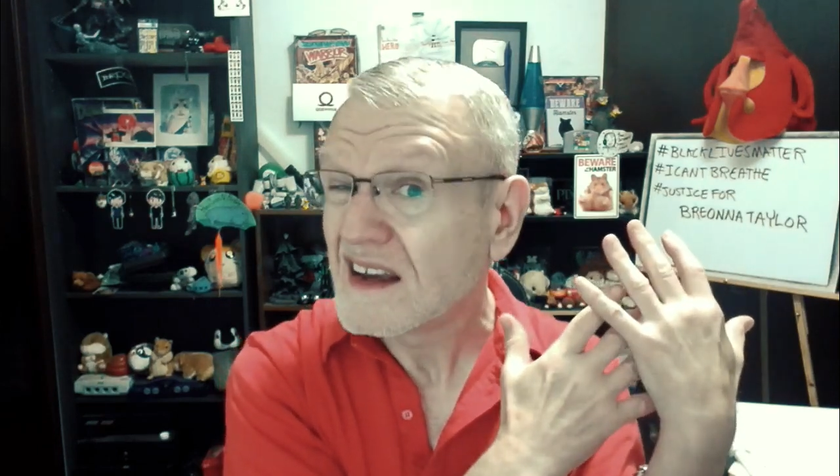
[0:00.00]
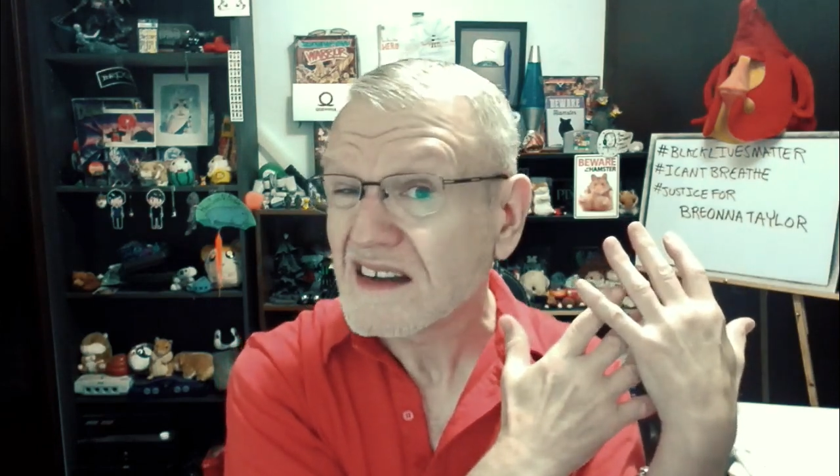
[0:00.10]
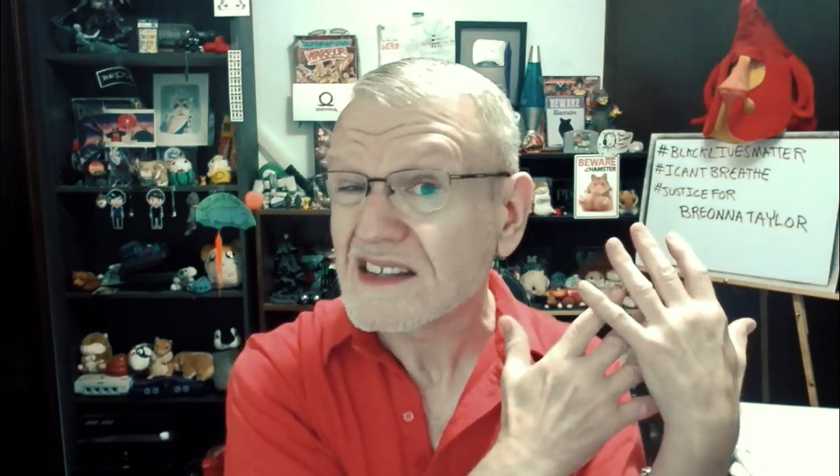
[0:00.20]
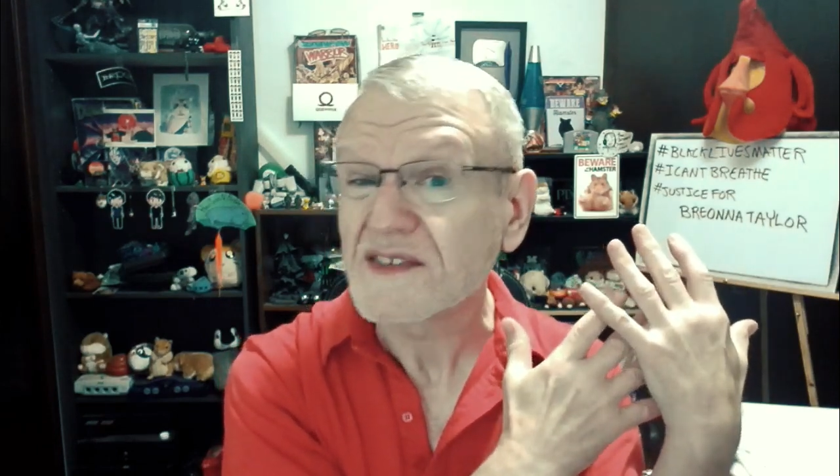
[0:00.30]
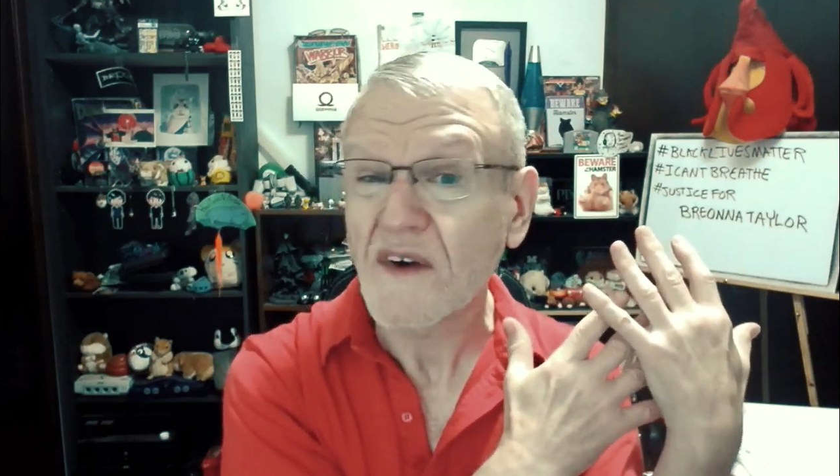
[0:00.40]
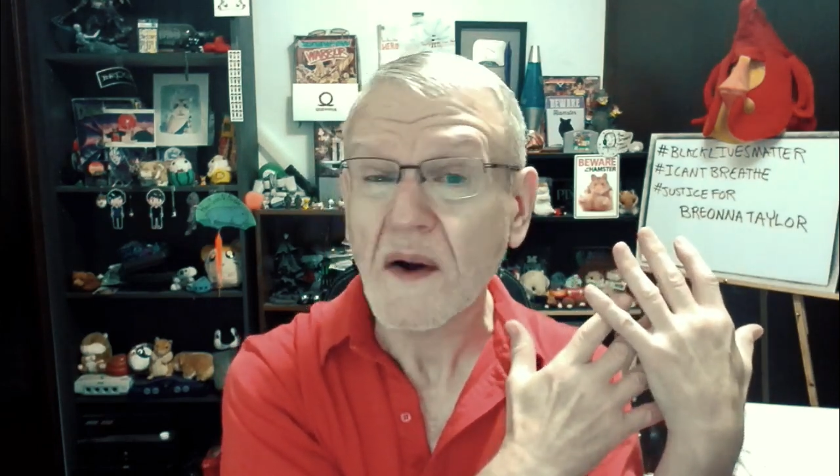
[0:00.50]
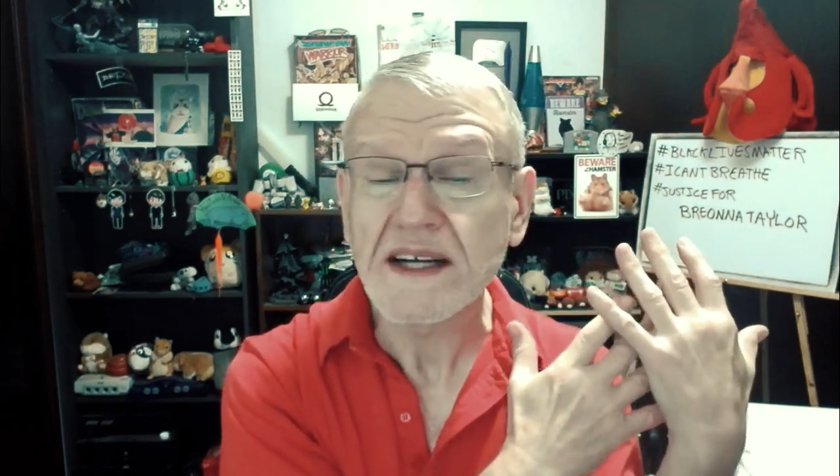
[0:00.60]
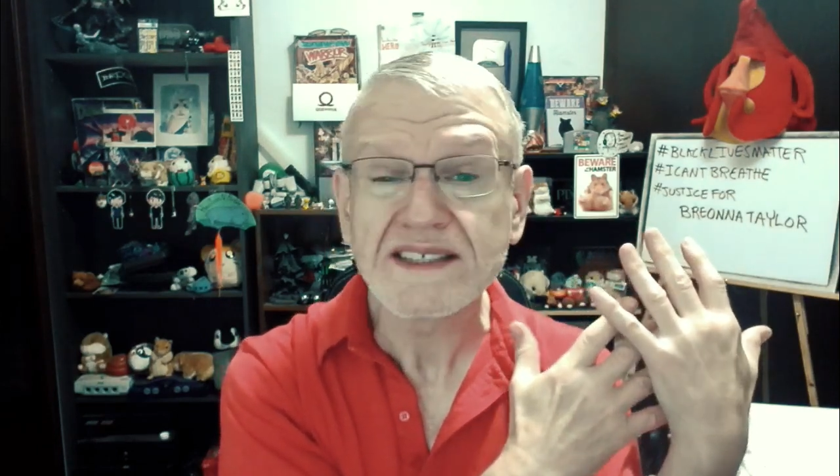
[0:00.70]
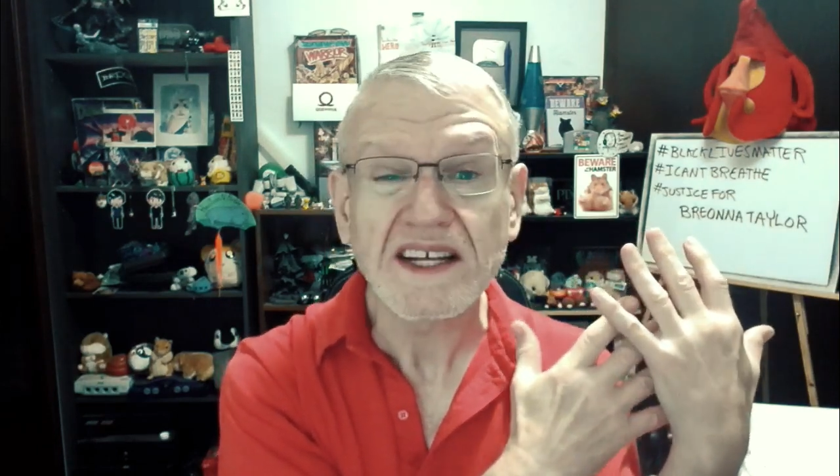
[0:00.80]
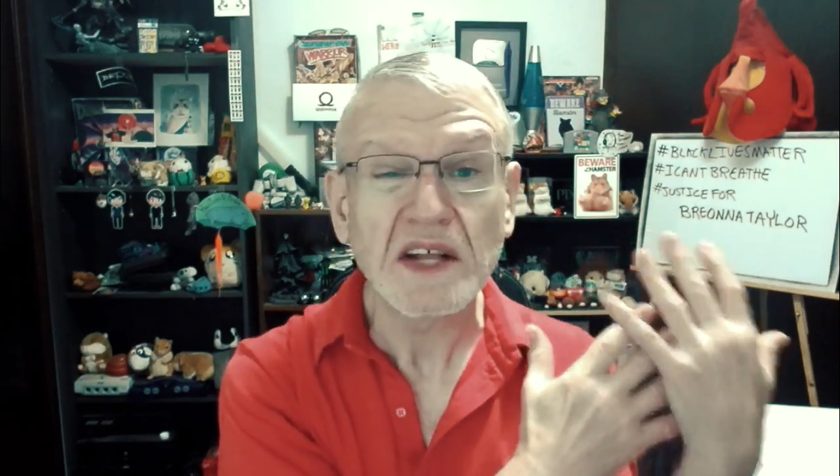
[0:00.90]
as
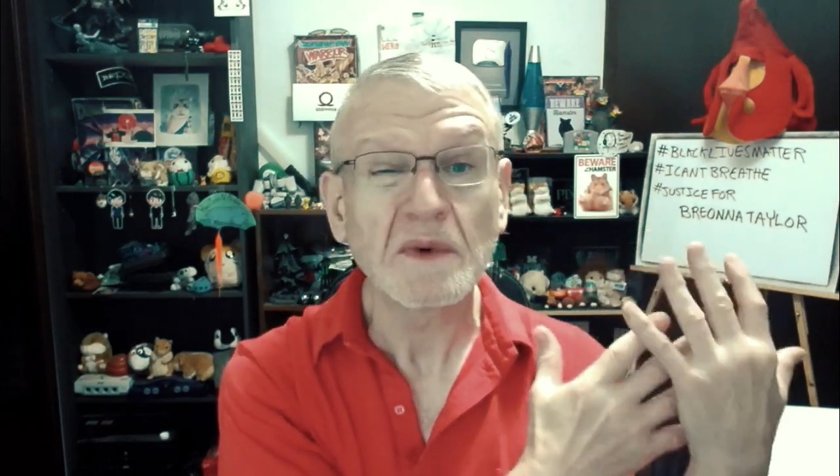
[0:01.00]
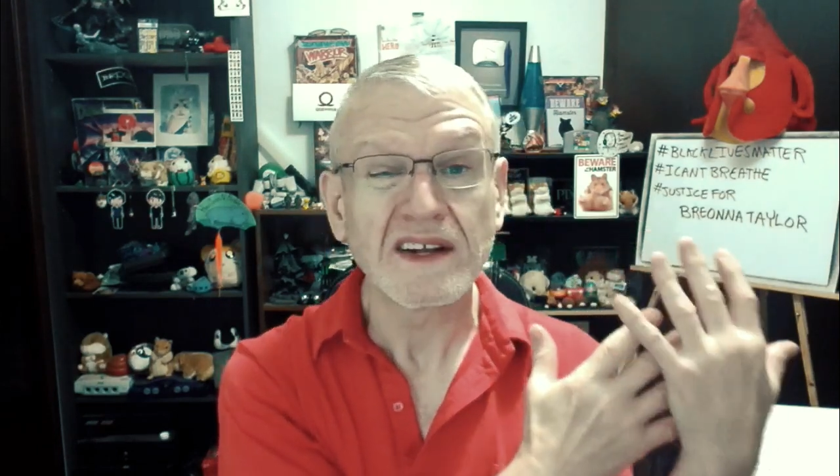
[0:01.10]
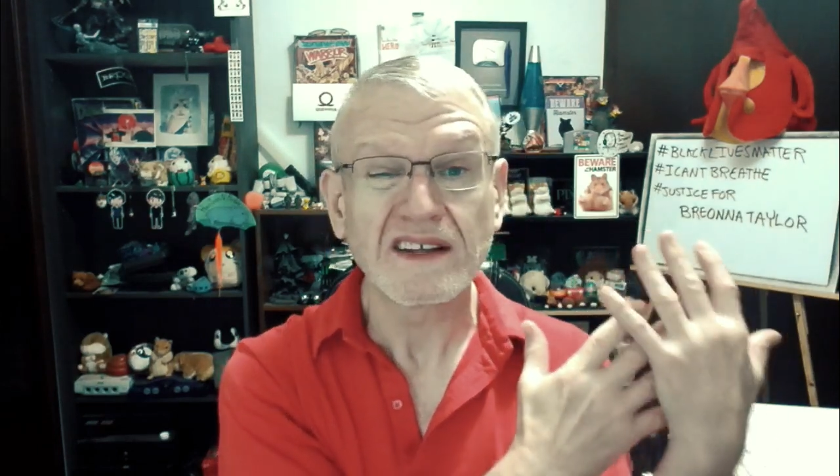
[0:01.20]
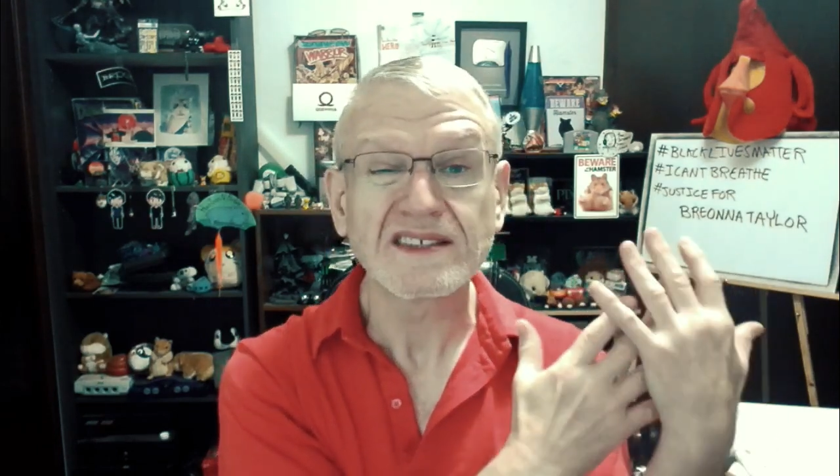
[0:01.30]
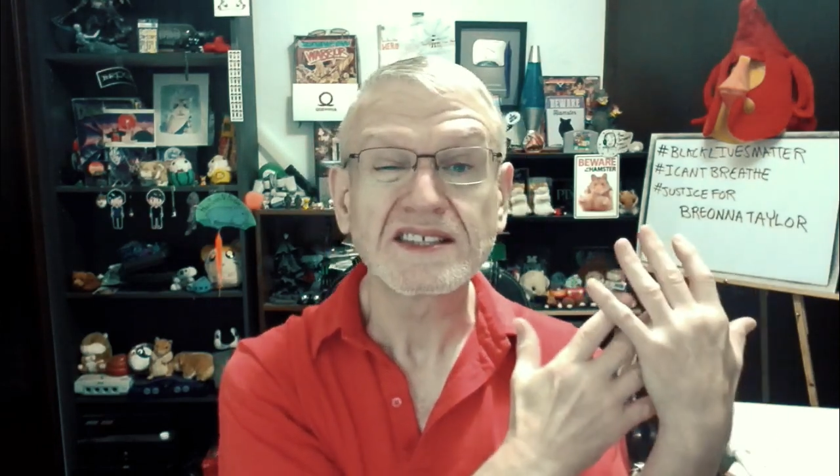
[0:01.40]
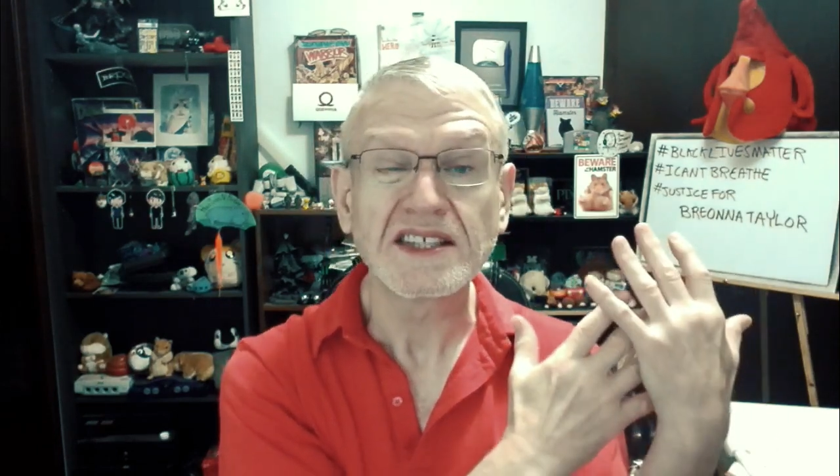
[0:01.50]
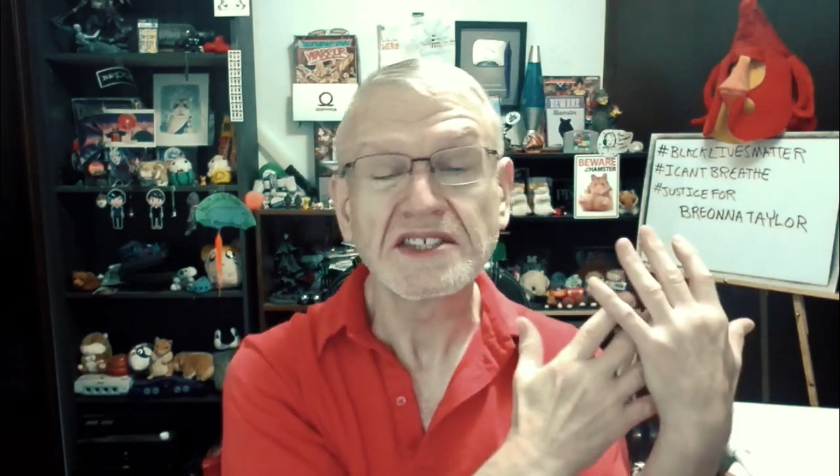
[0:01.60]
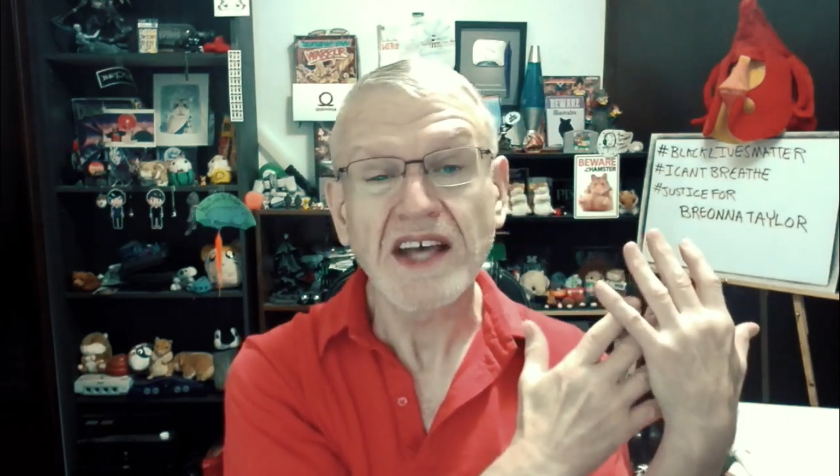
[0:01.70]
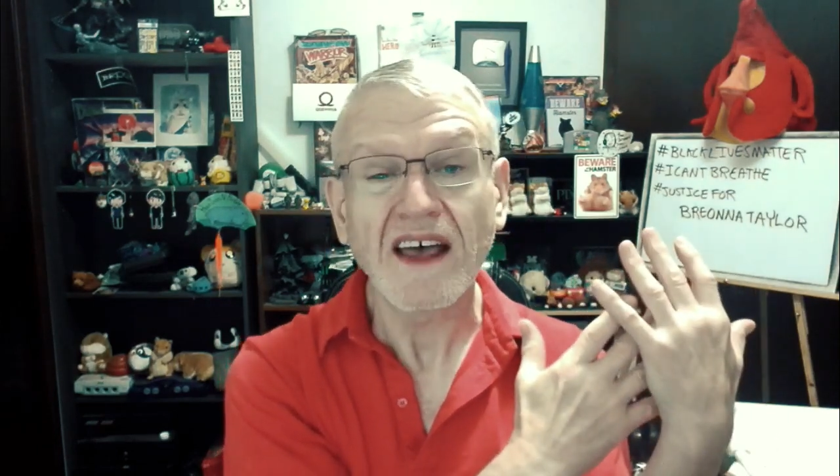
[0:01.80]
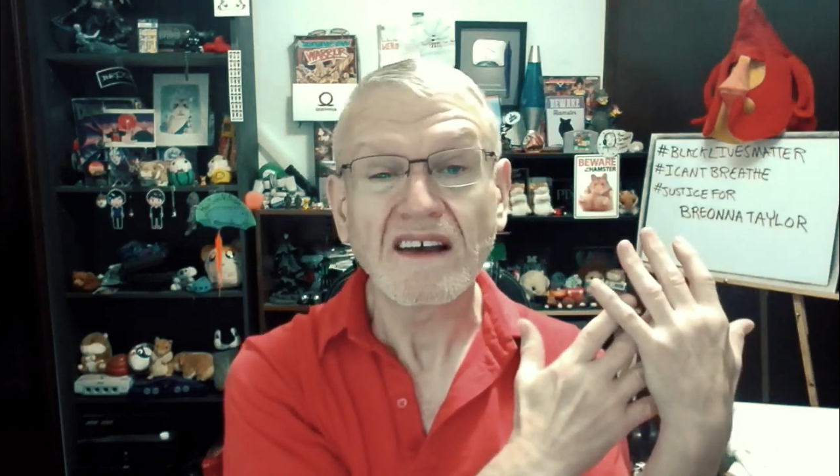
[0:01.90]
far as anyone else
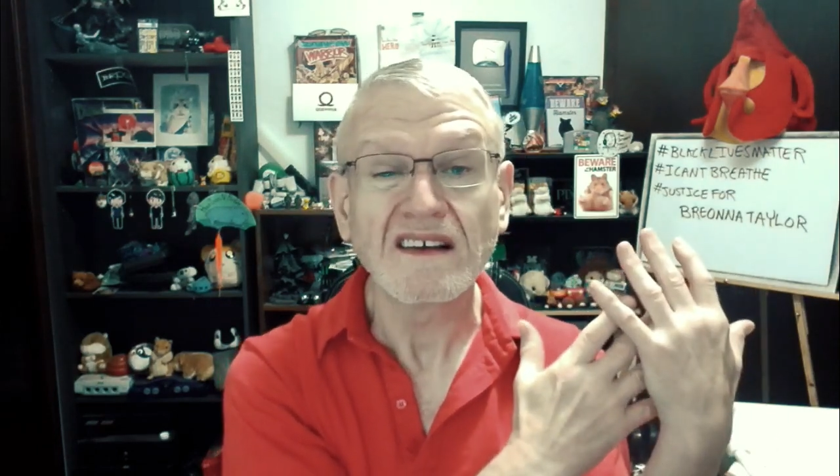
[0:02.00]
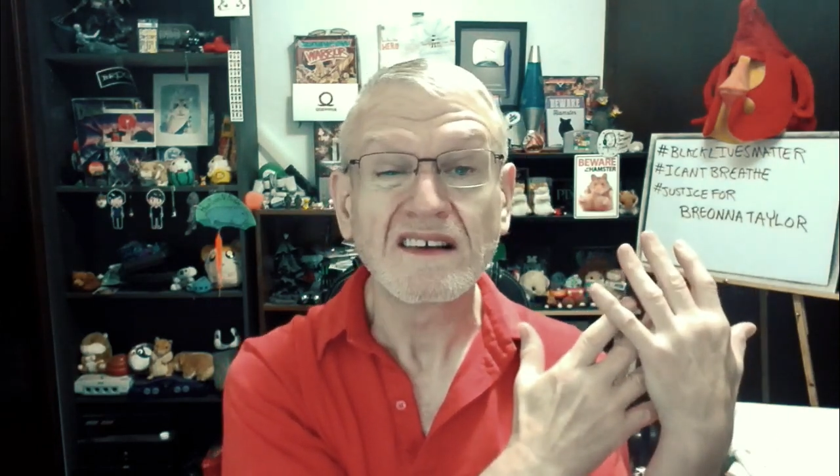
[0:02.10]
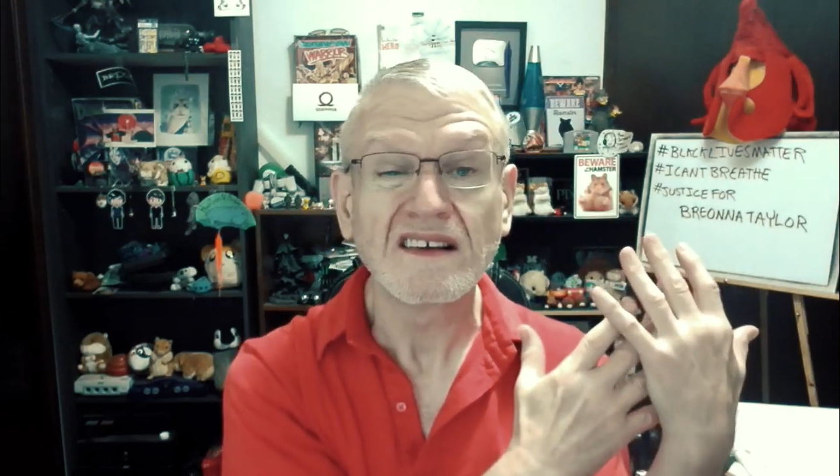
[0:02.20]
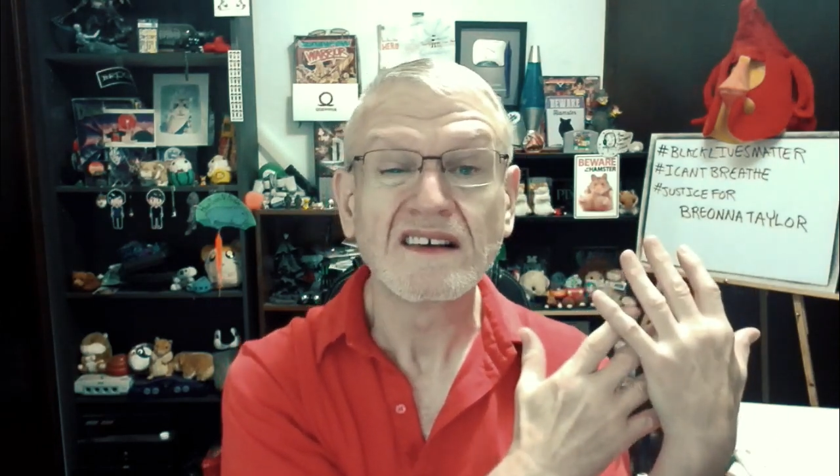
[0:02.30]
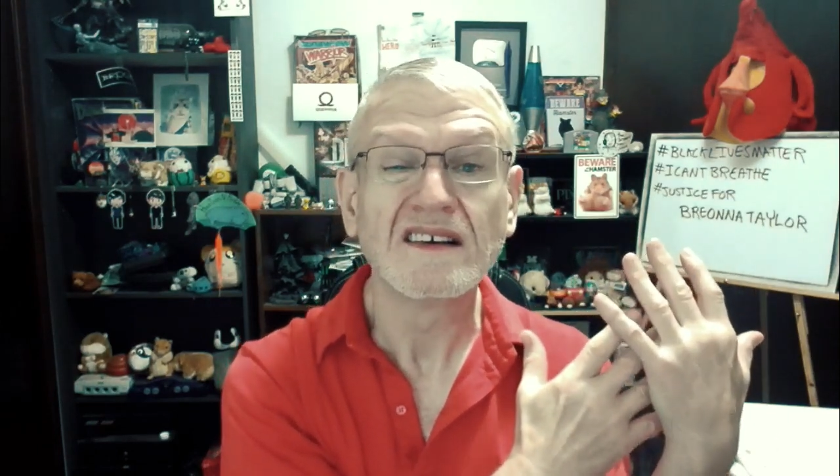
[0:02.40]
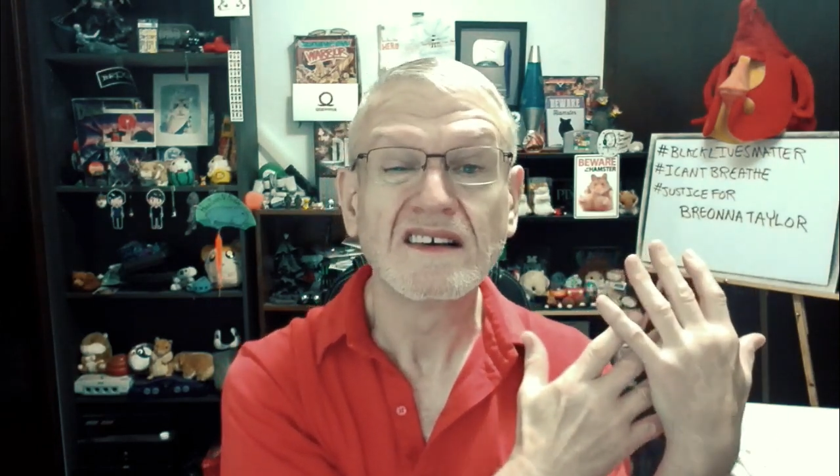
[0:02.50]
can tell.